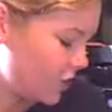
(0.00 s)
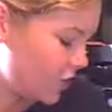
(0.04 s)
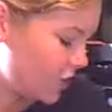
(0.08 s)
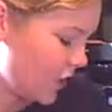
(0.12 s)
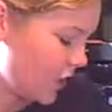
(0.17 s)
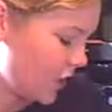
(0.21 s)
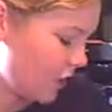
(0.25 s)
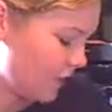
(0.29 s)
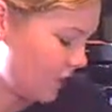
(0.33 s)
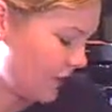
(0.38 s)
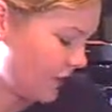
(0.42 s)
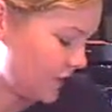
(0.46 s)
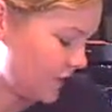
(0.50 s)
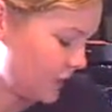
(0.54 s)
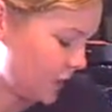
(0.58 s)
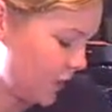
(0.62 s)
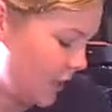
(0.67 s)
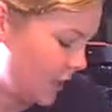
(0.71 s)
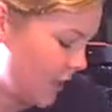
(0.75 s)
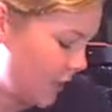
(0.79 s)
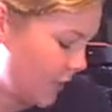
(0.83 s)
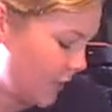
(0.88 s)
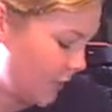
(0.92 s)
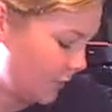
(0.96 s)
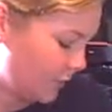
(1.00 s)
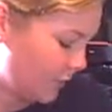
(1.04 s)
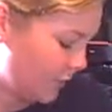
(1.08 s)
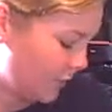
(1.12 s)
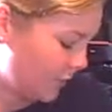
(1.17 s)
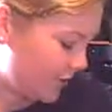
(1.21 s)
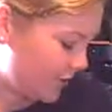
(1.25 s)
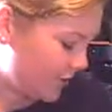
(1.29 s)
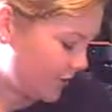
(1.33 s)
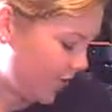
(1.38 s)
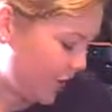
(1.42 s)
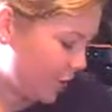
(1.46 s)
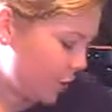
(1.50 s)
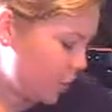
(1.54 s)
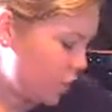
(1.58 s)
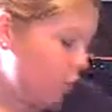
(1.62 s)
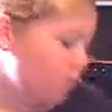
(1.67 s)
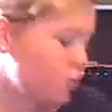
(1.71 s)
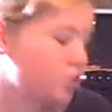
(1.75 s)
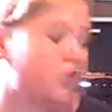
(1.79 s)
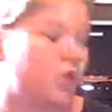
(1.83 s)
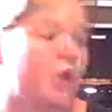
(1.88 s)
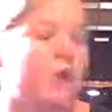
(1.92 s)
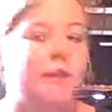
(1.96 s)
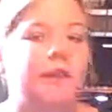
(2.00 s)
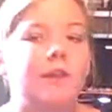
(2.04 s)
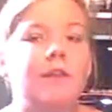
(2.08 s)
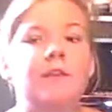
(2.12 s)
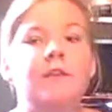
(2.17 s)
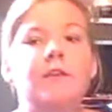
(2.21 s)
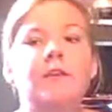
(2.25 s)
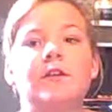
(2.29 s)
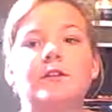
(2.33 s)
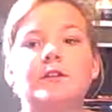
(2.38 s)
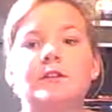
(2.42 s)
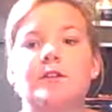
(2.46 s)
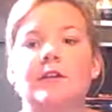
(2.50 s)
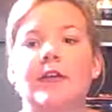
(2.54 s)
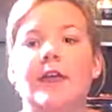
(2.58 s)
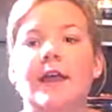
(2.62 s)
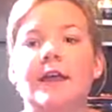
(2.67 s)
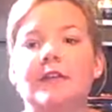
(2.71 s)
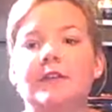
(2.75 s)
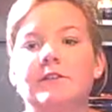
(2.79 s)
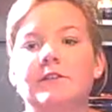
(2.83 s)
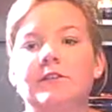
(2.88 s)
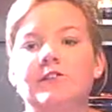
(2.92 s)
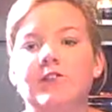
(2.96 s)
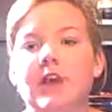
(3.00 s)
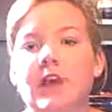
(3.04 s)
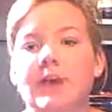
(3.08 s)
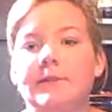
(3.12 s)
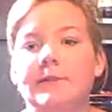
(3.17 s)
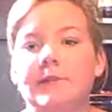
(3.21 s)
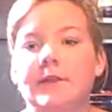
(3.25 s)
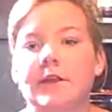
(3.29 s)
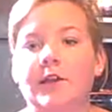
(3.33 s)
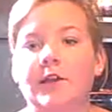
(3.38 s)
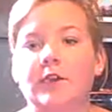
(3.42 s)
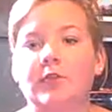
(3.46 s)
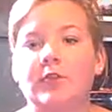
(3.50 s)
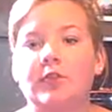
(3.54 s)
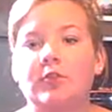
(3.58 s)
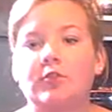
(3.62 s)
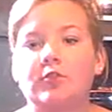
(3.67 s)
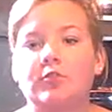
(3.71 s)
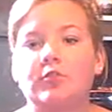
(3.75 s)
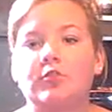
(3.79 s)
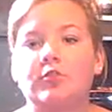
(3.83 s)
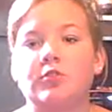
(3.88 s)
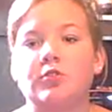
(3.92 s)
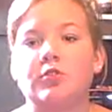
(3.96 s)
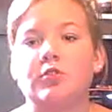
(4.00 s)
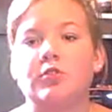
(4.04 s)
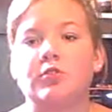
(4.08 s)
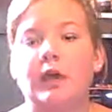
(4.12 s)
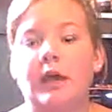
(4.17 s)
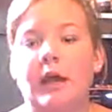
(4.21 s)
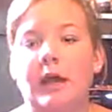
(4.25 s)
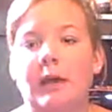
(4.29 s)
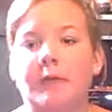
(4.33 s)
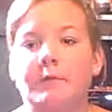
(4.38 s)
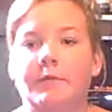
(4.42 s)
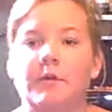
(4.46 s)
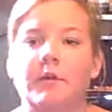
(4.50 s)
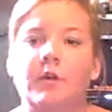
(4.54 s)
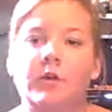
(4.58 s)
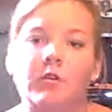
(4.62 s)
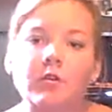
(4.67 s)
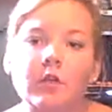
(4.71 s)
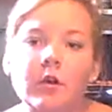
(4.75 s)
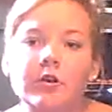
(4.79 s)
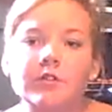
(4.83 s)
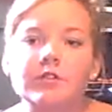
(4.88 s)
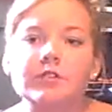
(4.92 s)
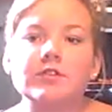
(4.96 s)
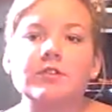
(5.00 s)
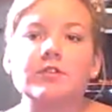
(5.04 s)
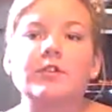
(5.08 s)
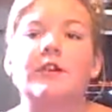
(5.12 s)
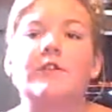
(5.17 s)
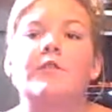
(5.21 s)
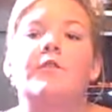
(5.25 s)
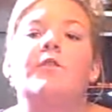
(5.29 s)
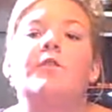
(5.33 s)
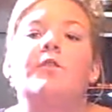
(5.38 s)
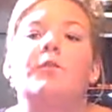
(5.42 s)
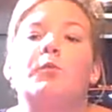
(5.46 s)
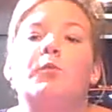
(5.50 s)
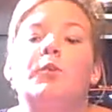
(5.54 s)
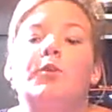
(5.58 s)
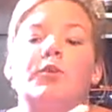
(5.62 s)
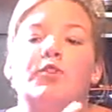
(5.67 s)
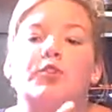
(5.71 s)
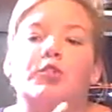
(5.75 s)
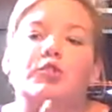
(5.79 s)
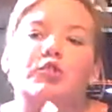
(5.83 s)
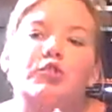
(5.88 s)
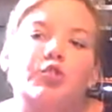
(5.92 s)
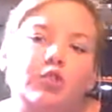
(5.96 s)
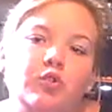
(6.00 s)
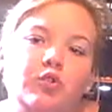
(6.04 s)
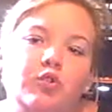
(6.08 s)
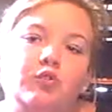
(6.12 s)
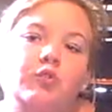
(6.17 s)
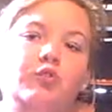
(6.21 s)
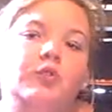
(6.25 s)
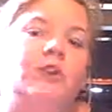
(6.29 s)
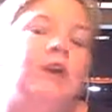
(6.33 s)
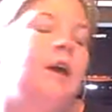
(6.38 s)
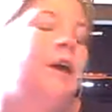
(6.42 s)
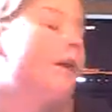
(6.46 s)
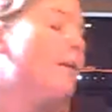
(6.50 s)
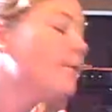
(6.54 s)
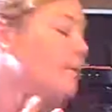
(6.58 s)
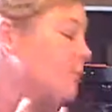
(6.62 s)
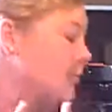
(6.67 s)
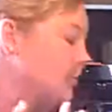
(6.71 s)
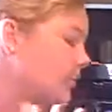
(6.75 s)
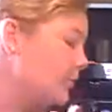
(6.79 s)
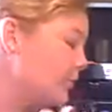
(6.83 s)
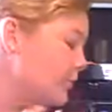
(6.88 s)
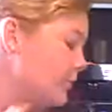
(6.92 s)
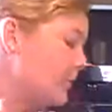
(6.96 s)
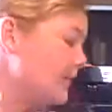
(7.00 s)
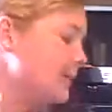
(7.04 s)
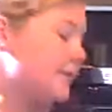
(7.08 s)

So that's pretty much it. So then there's the kinds of shopping that you need to do, um, you know, clothes, and if you want to do shoes, if you want to do